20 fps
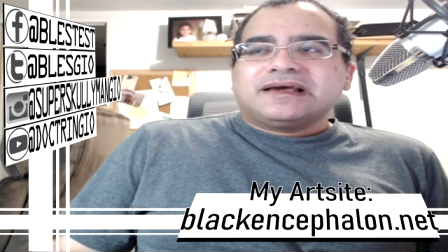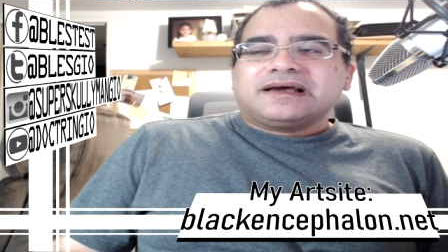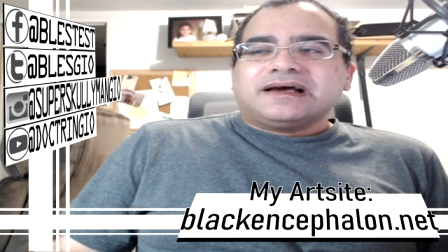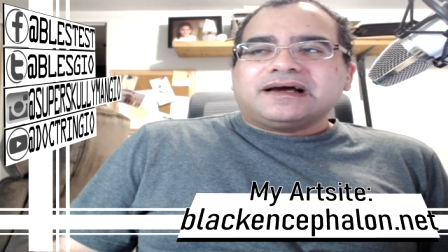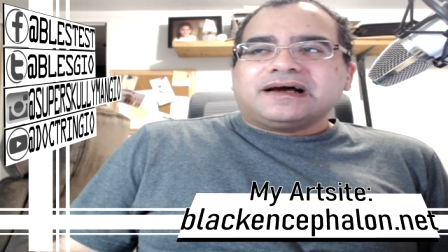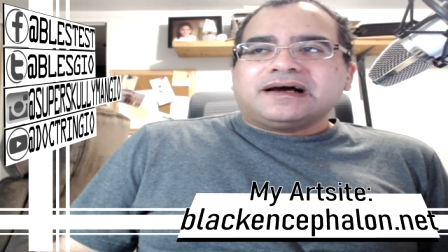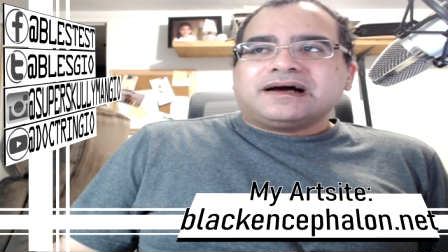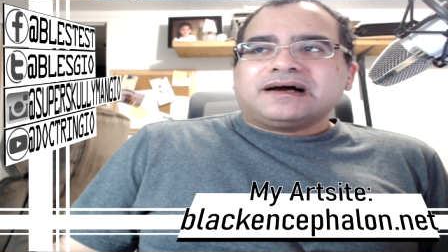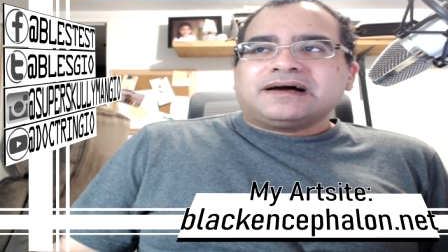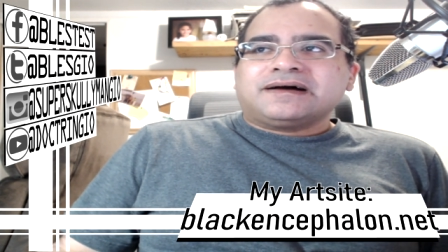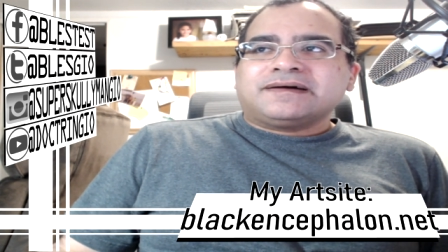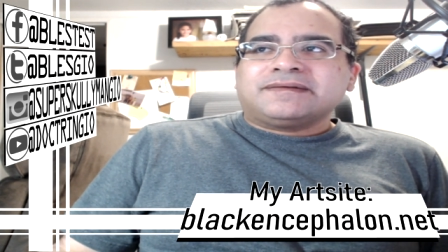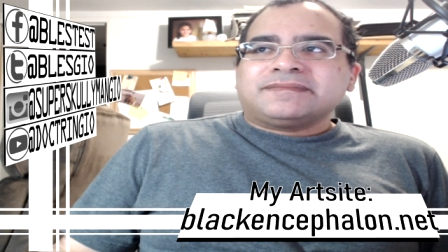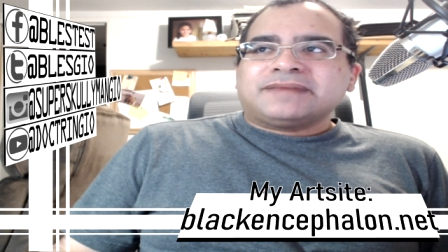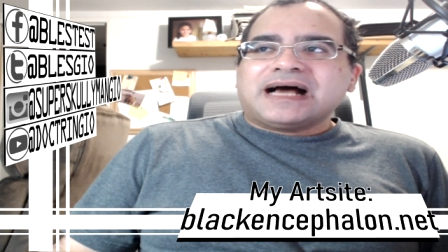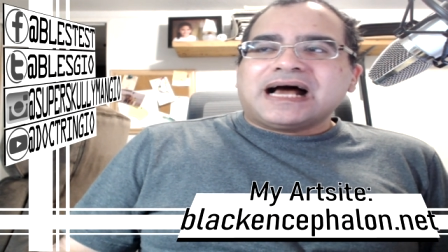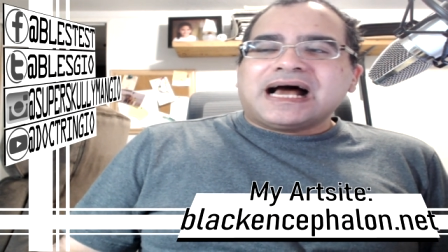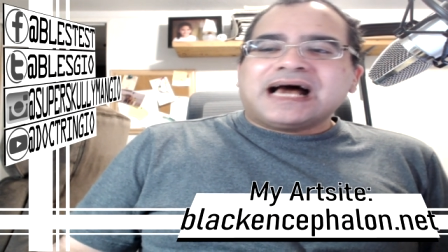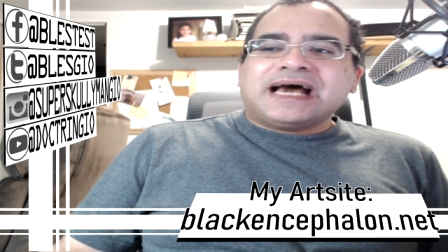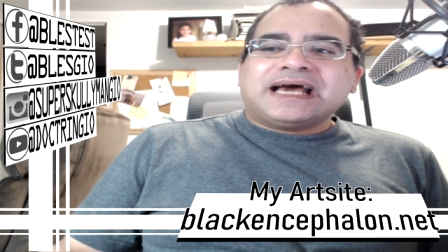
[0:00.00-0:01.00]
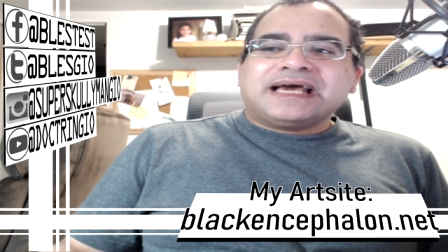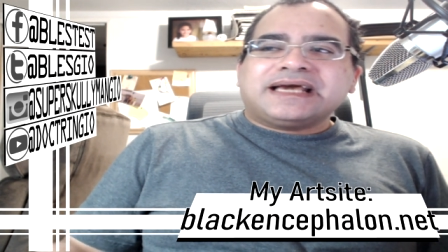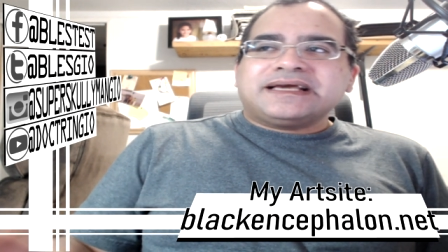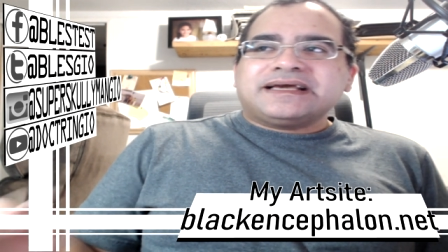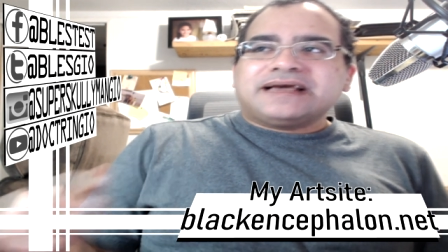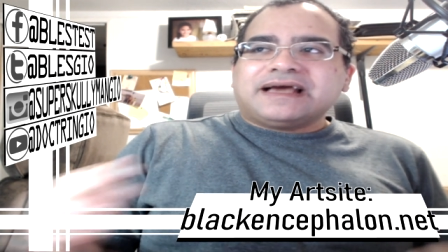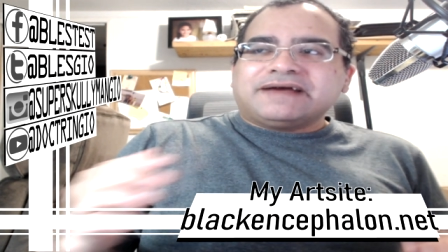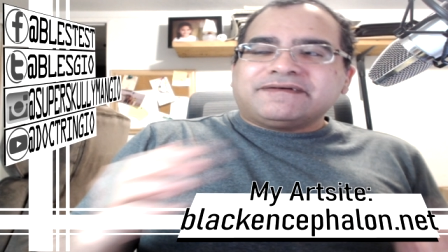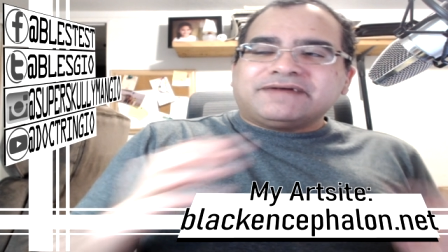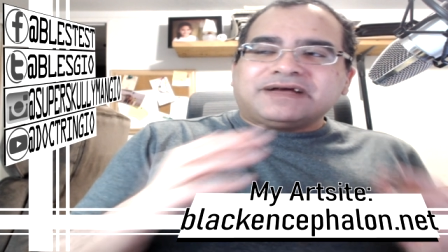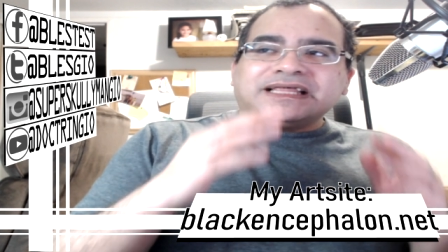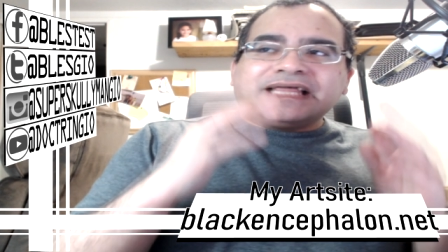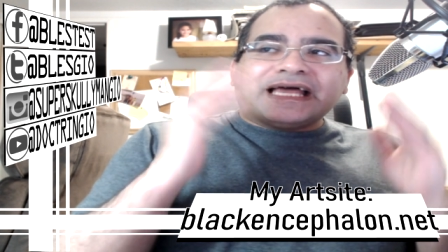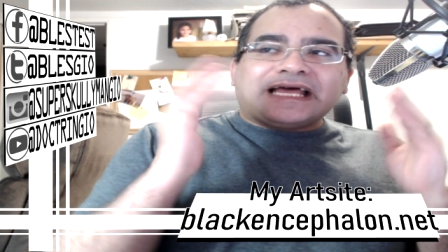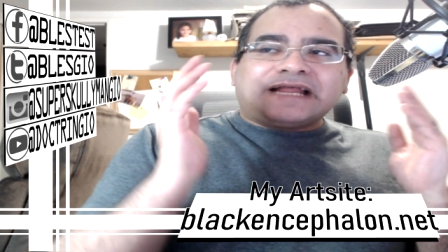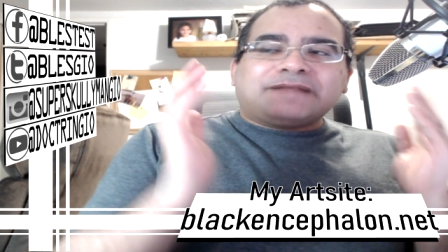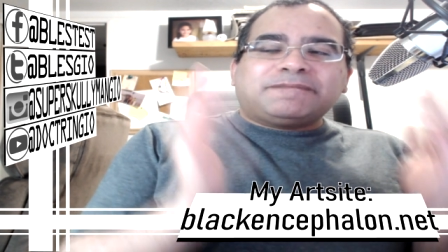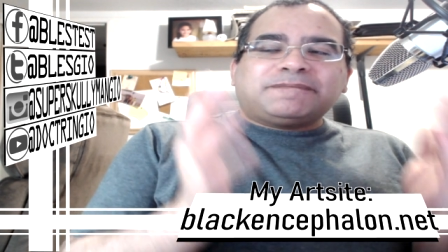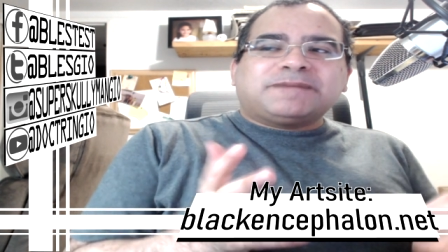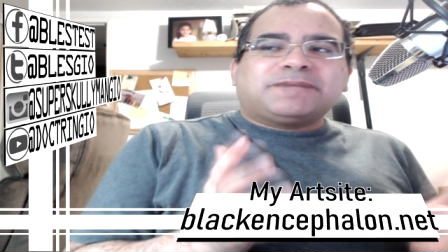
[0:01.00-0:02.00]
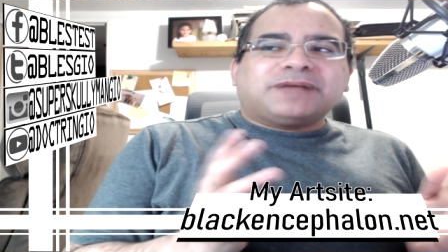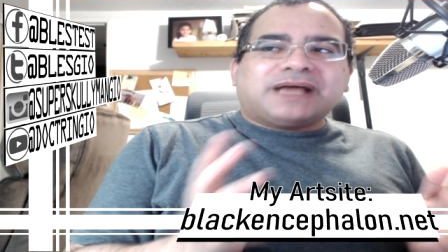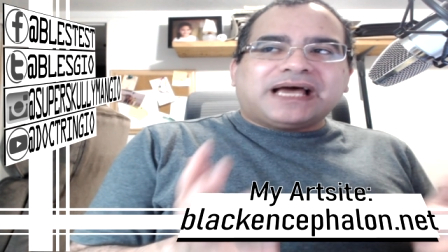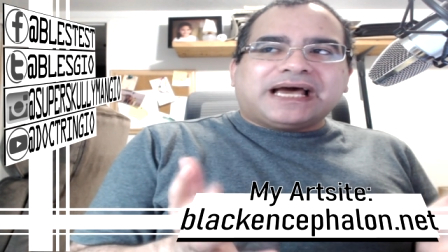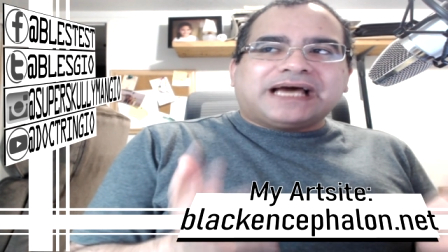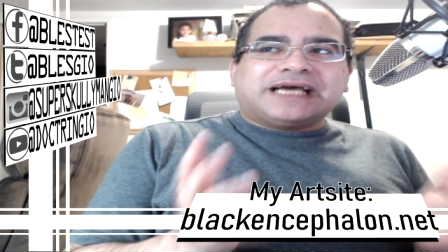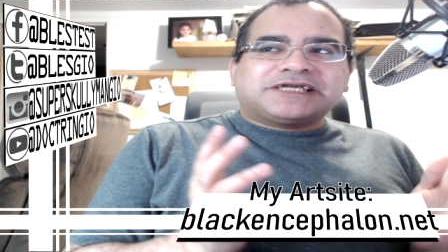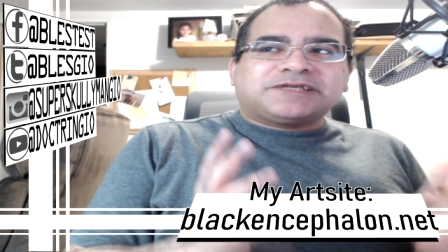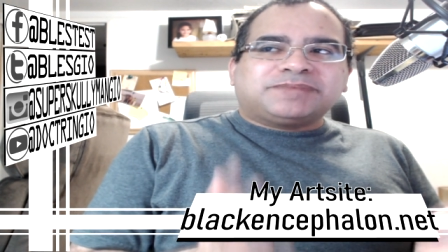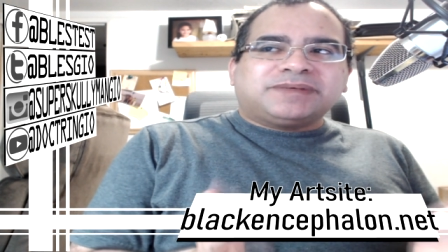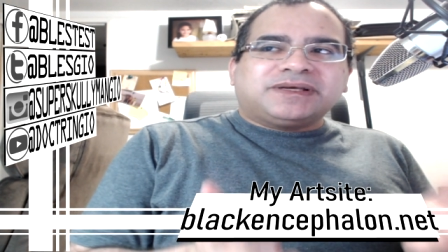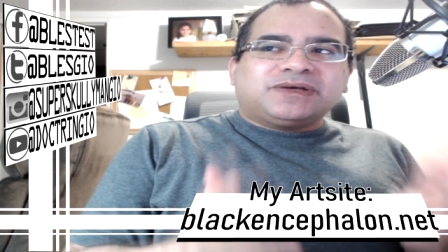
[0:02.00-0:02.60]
Um, I a lot of people ask me